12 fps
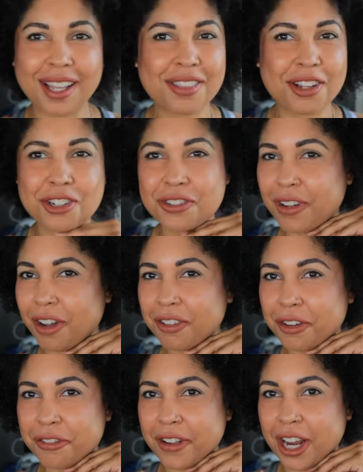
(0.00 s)
And there's
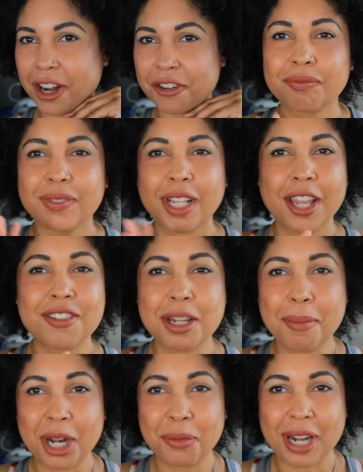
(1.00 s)
Velvet Affair. If
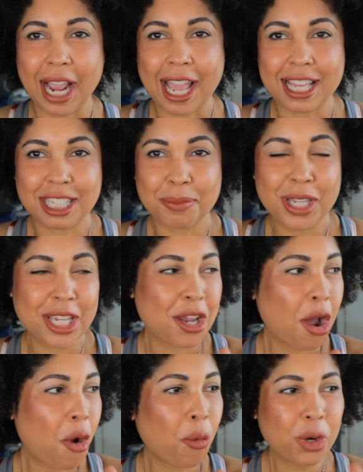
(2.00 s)
somebody were to ask
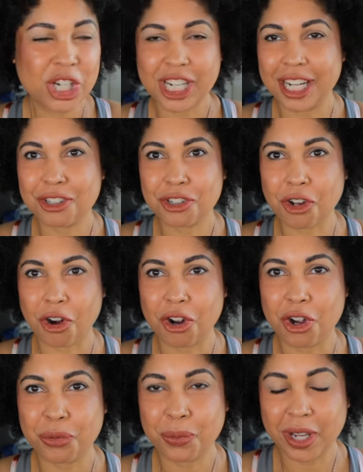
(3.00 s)
me what shade to start
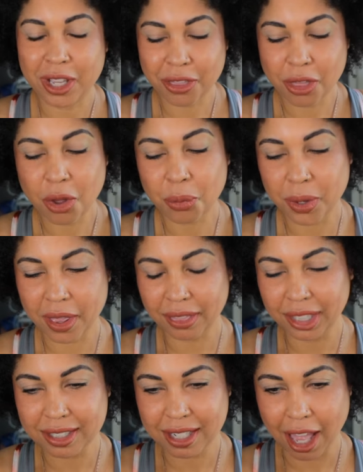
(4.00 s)
off with
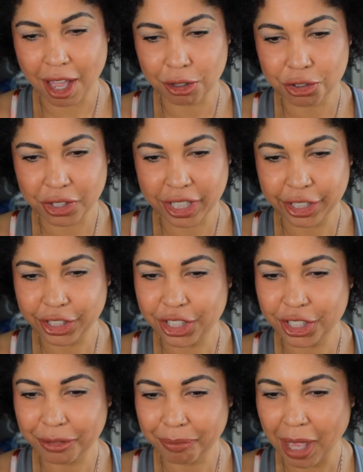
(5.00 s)
Lisa
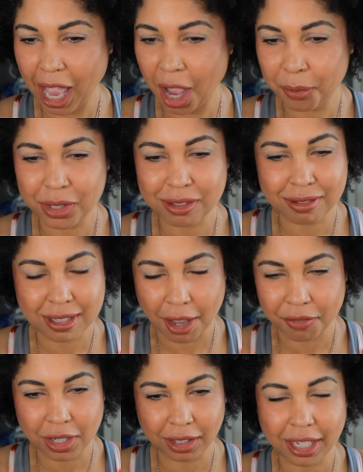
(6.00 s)
Eldridge, I would
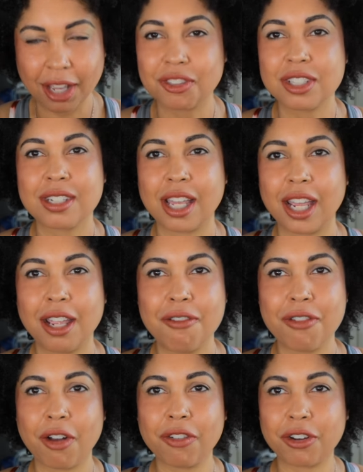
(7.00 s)
definitely have to say
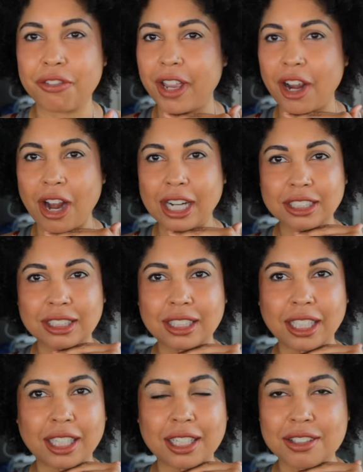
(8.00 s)
Velvet Affair. I just
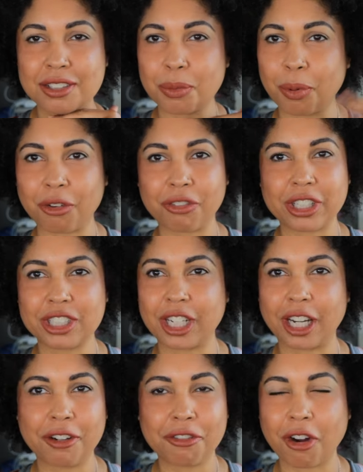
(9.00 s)
think it is the perfect
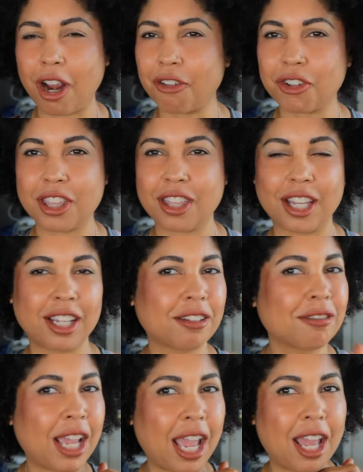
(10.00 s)
shade for
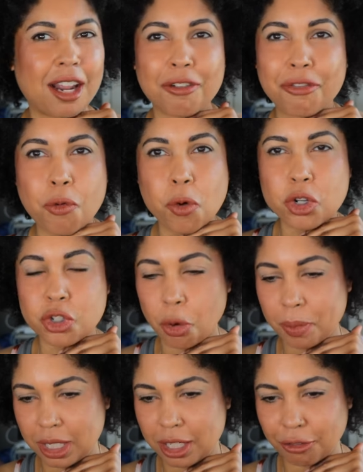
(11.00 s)
everything and for
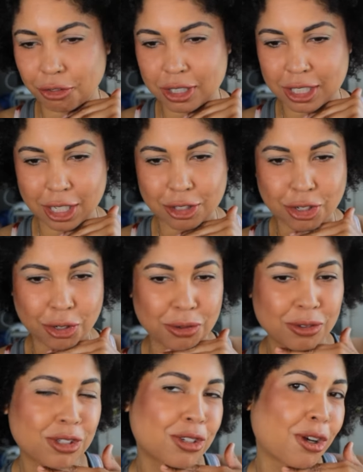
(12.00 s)
so many different skin
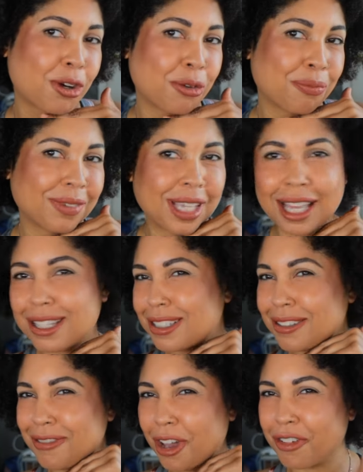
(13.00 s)
tones. So
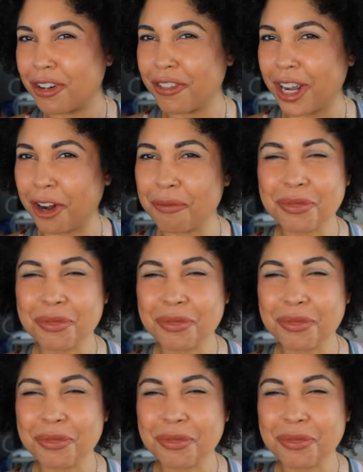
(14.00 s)
yes, Velvet Affair.